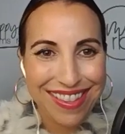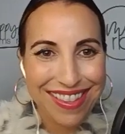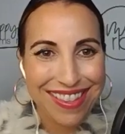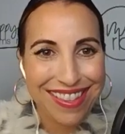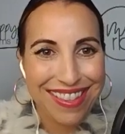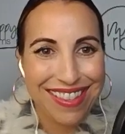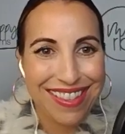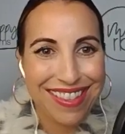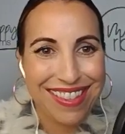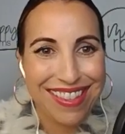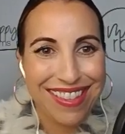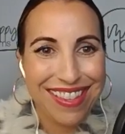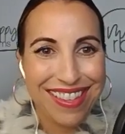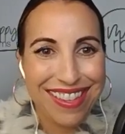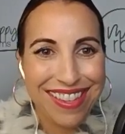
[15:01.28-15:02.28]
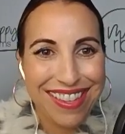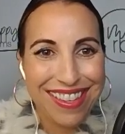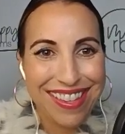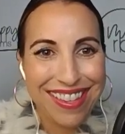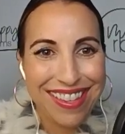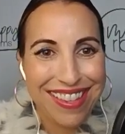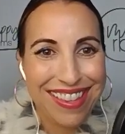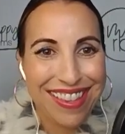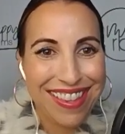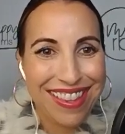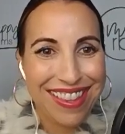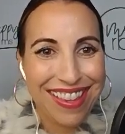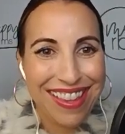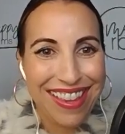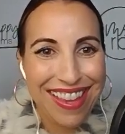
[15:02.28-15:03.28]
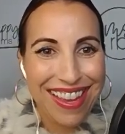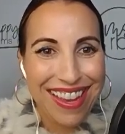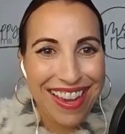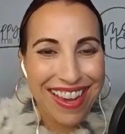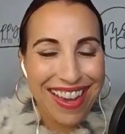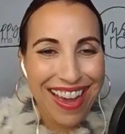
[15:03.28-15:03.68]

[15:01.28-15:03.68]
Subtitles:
(not speaking)